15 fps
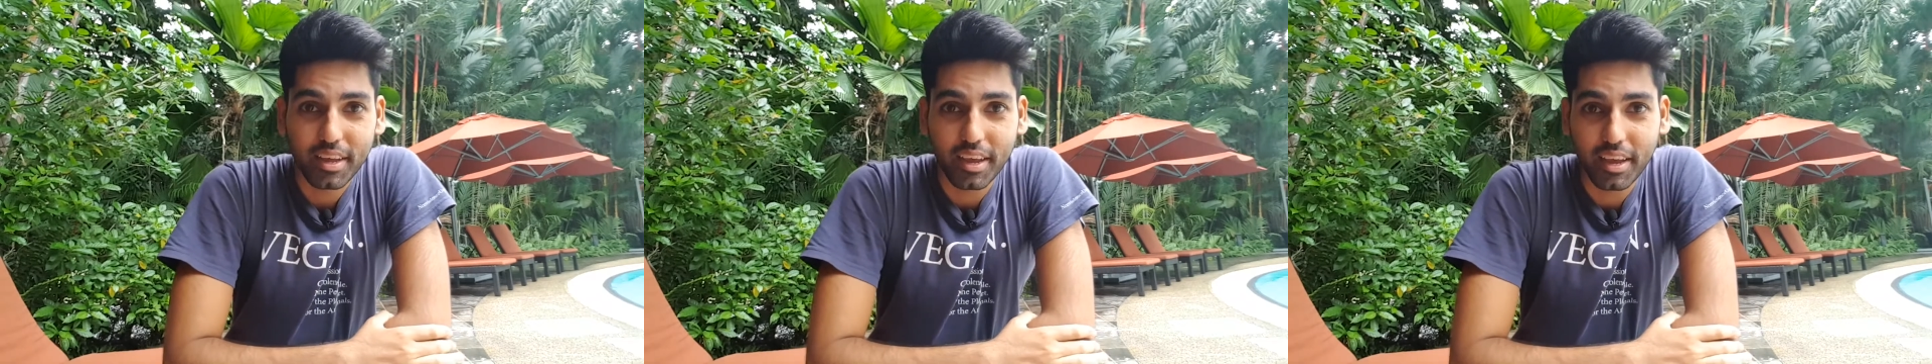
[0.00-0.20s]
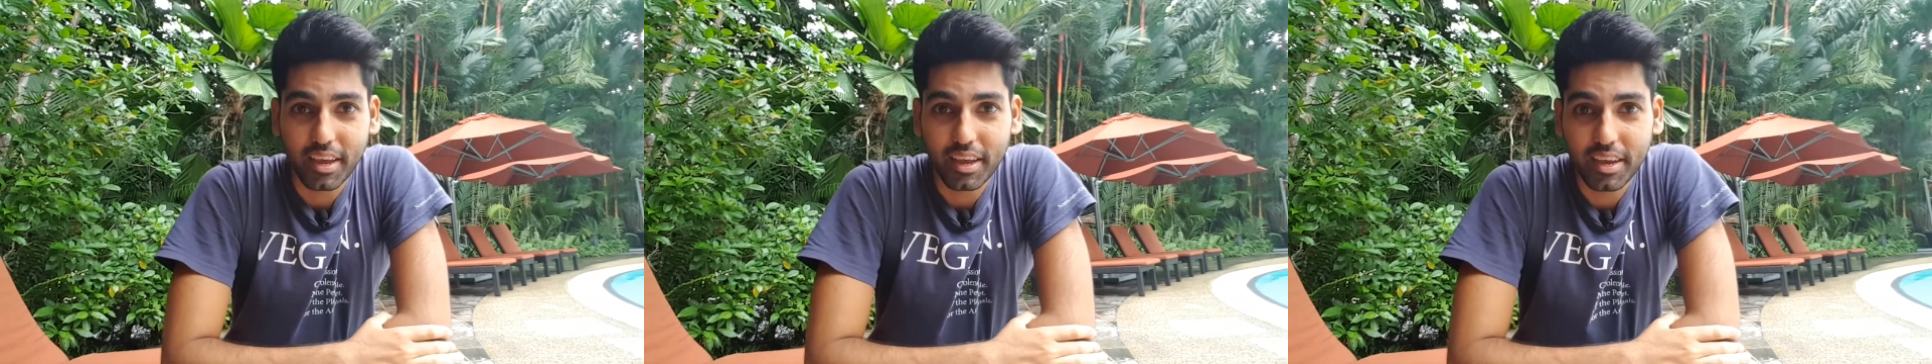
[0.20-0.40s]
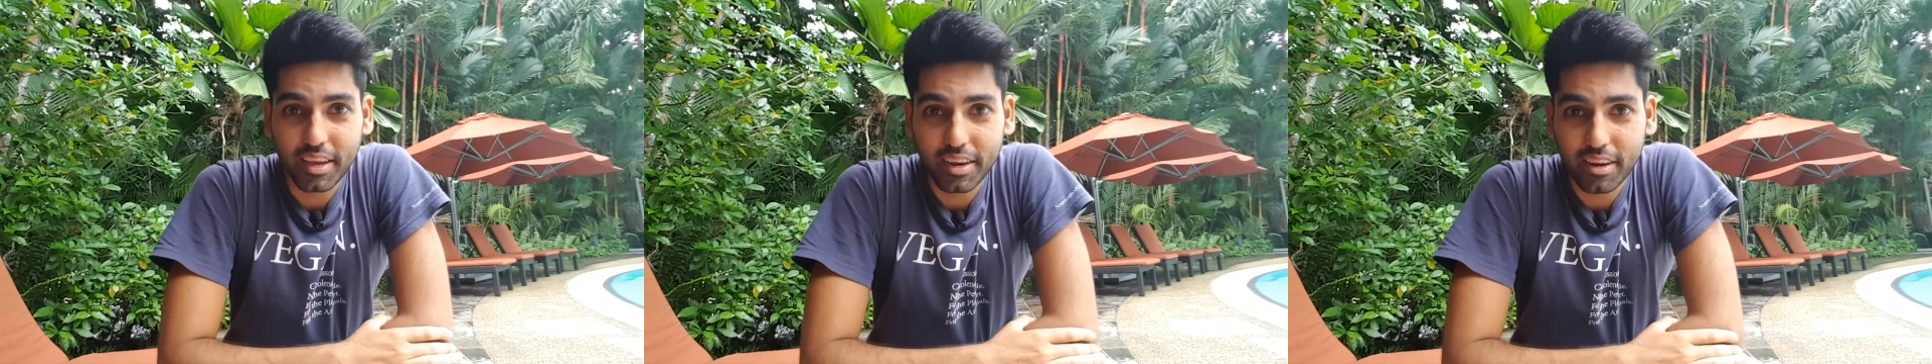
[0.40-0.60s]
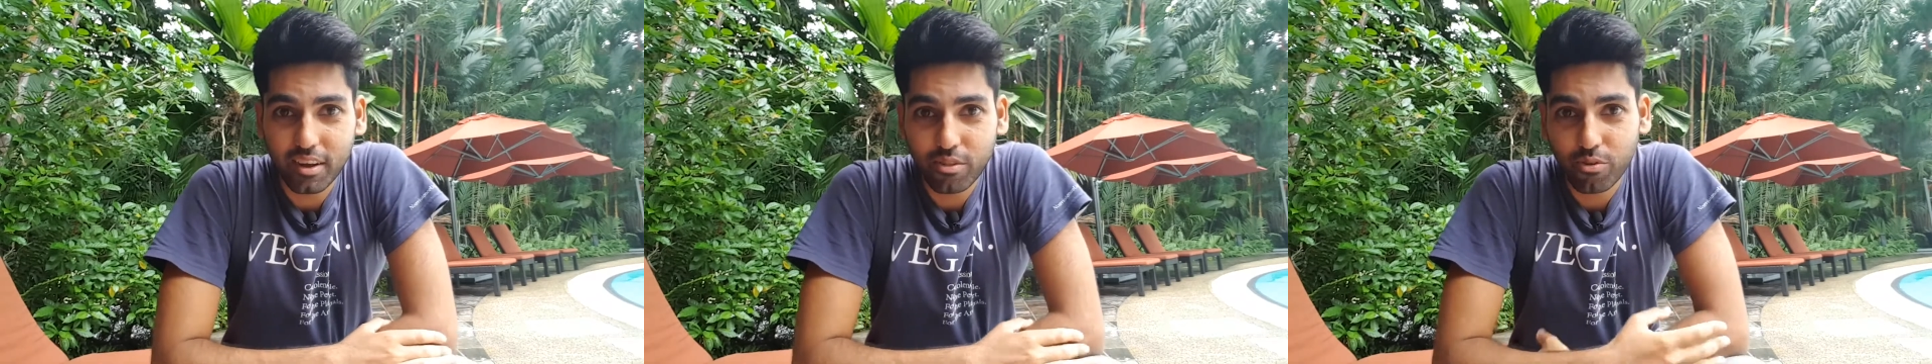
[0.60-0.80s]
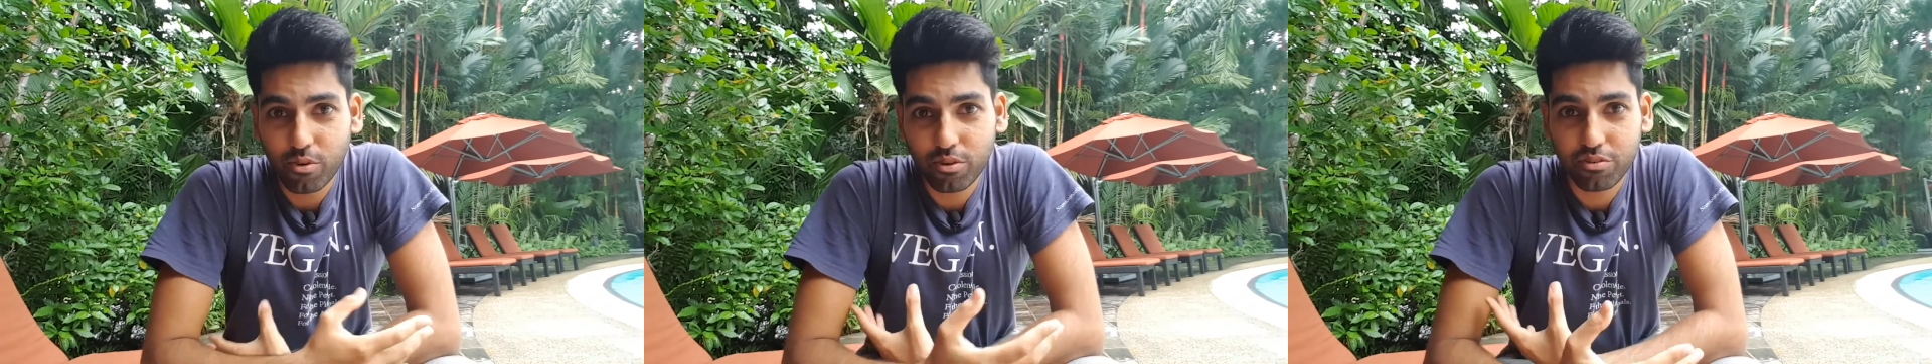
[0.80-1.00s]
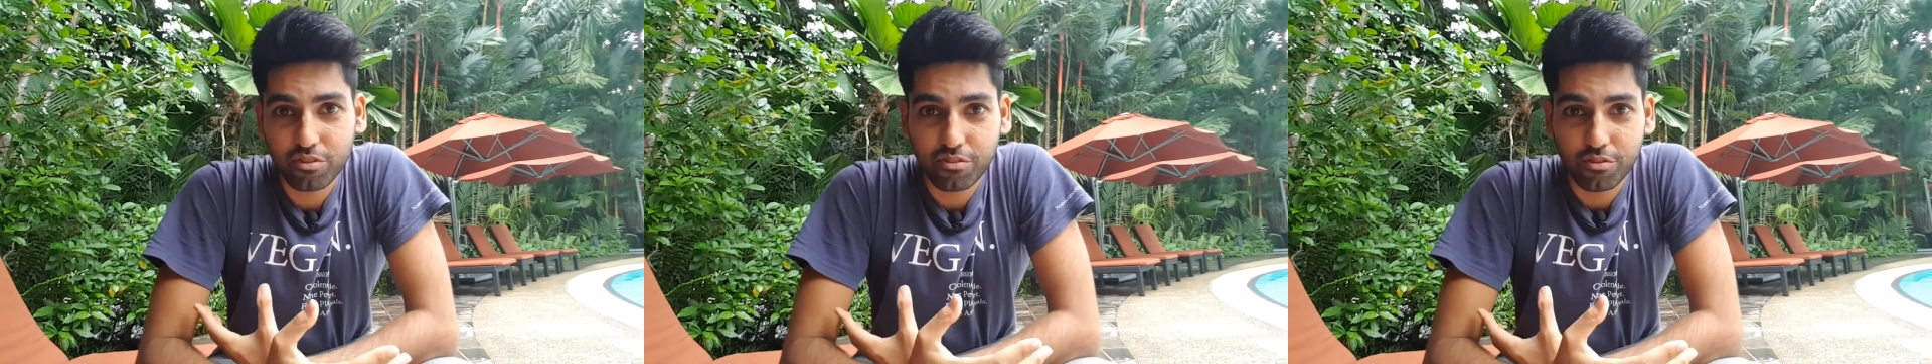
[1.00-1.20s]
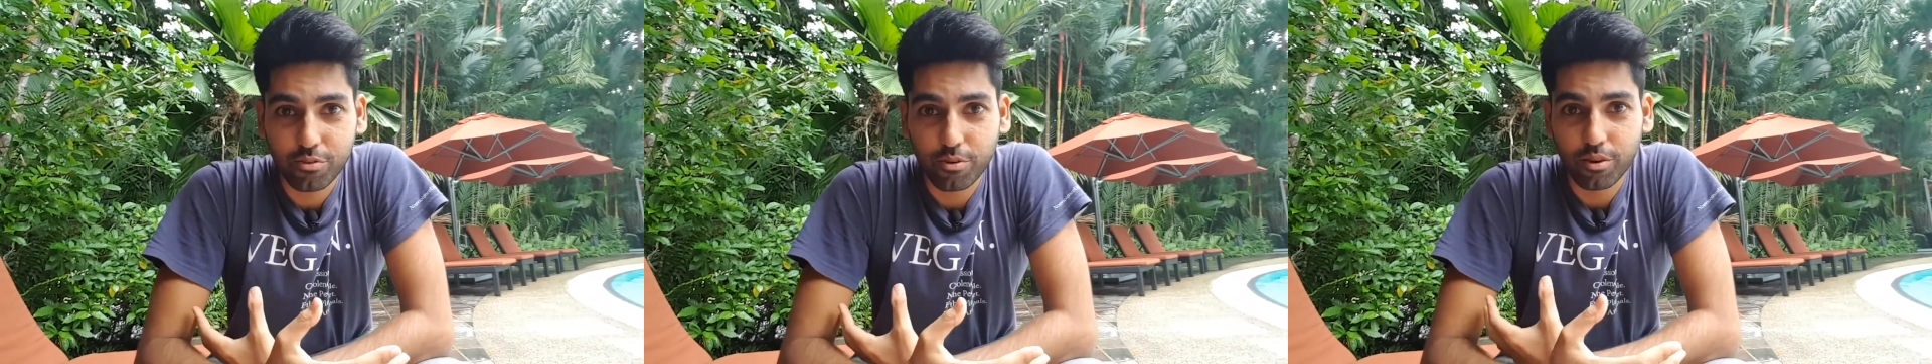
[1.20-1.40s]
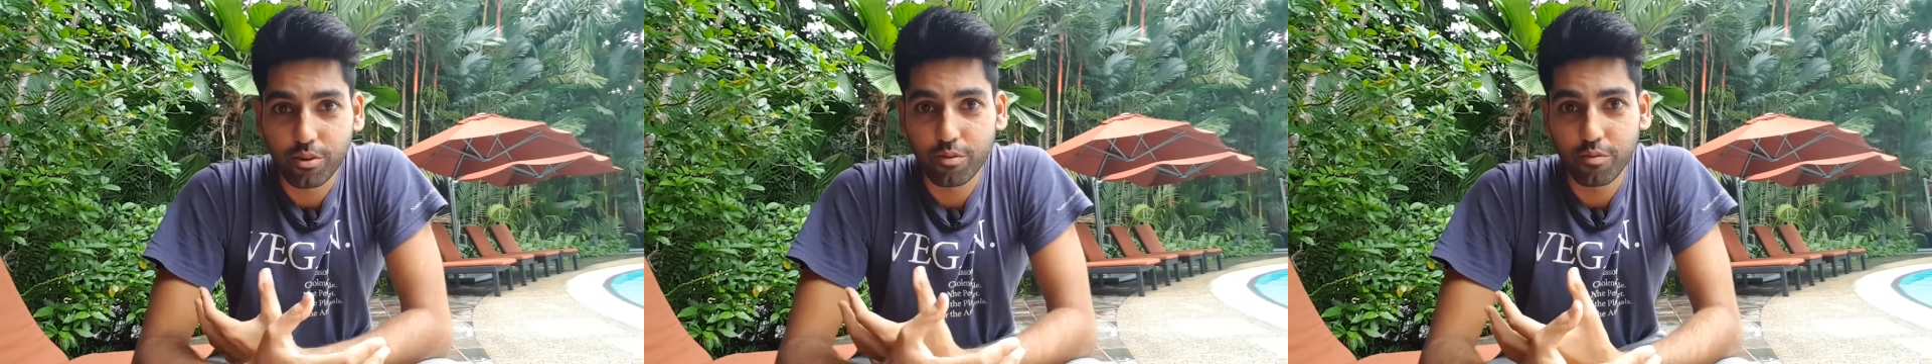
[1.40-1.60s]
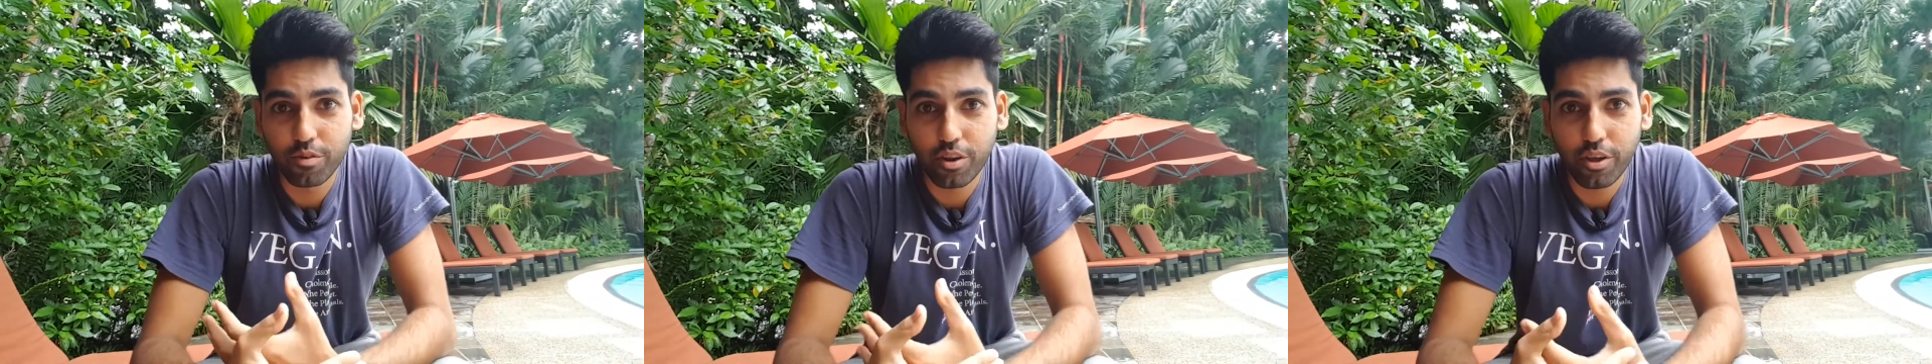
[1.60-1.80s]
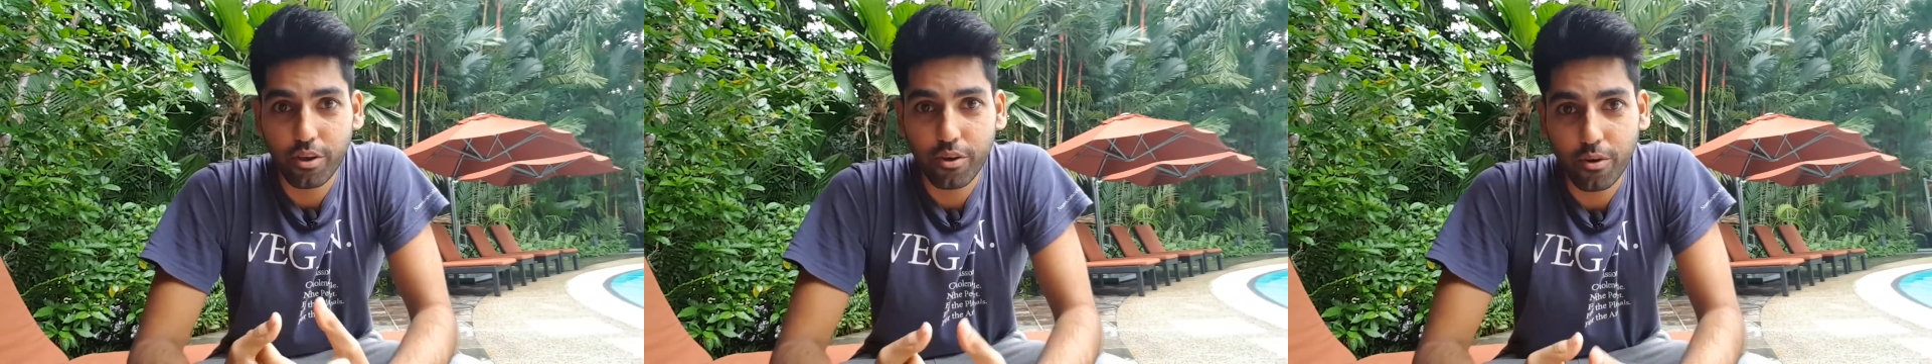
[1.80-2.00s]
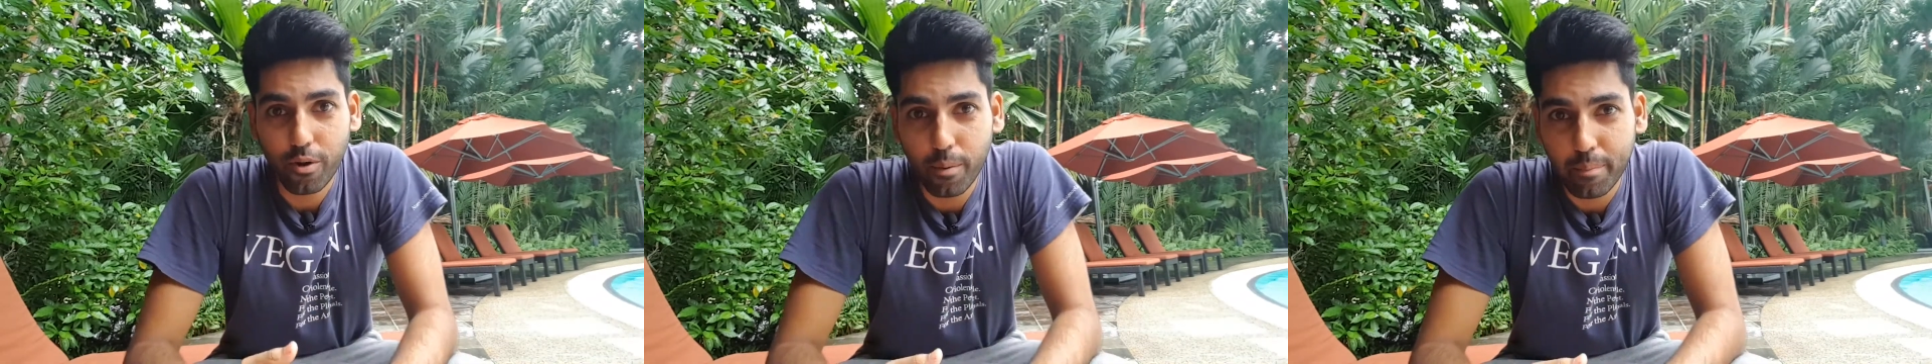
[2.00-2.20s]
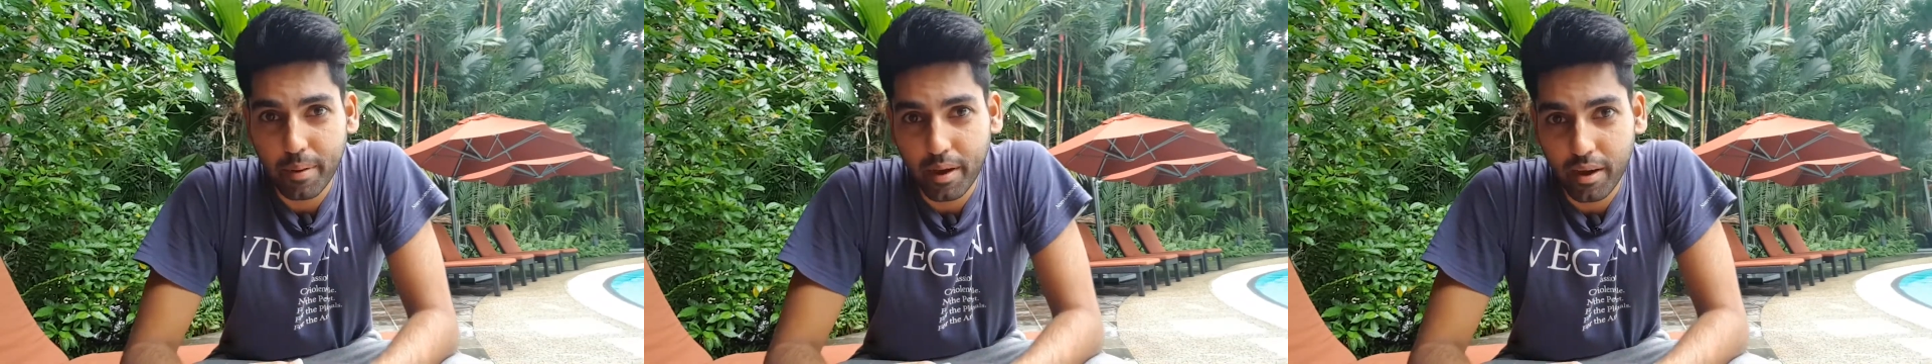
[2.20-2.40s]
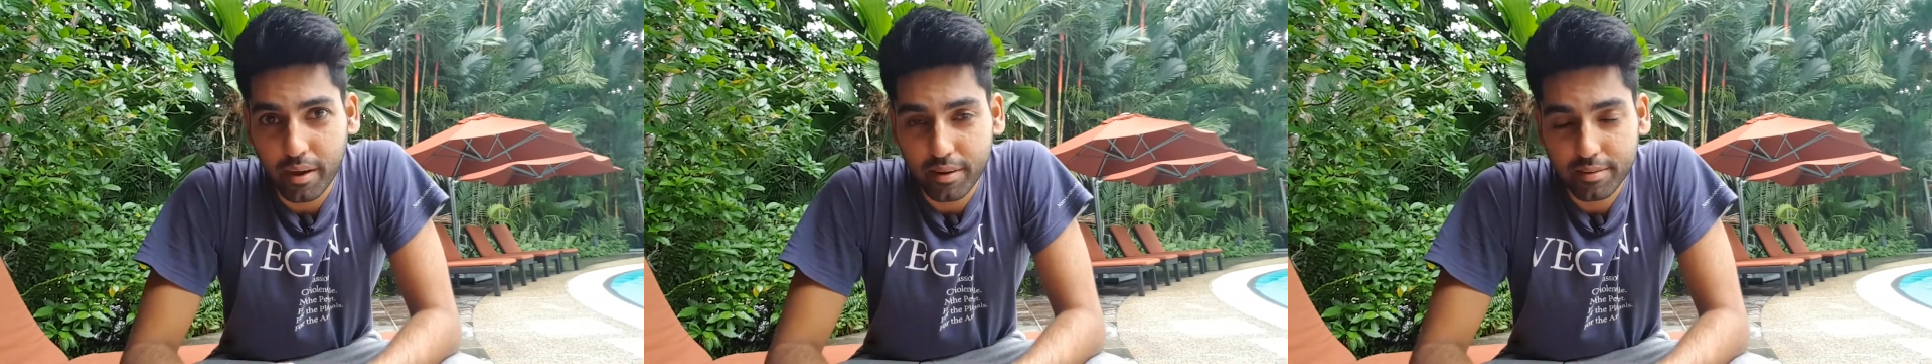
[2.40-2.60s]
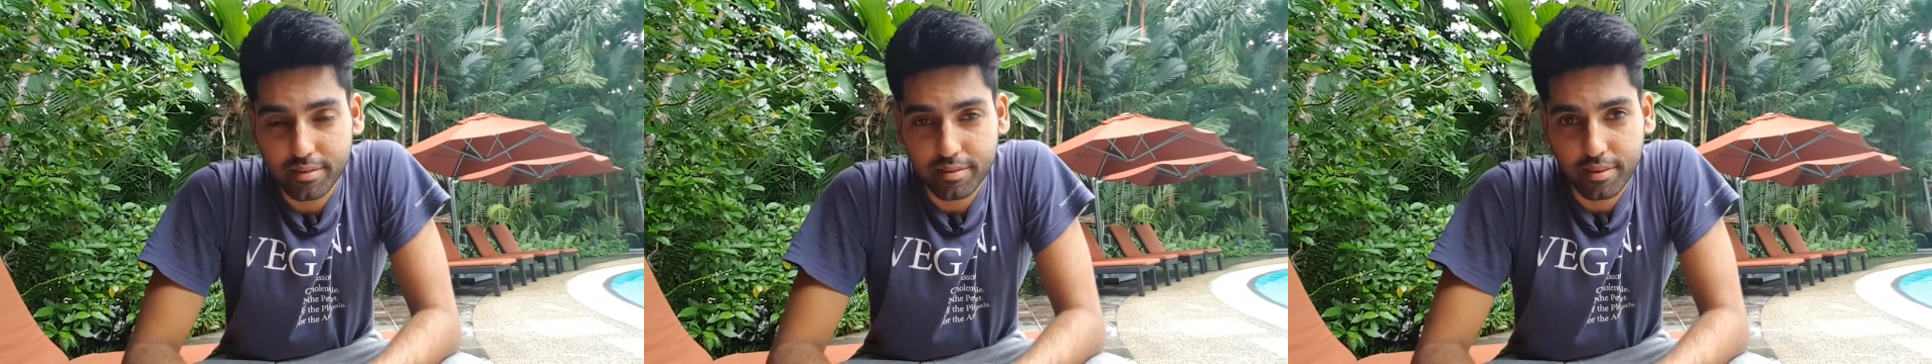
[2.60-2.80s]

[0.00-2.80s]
and I thought I'd just do a little video about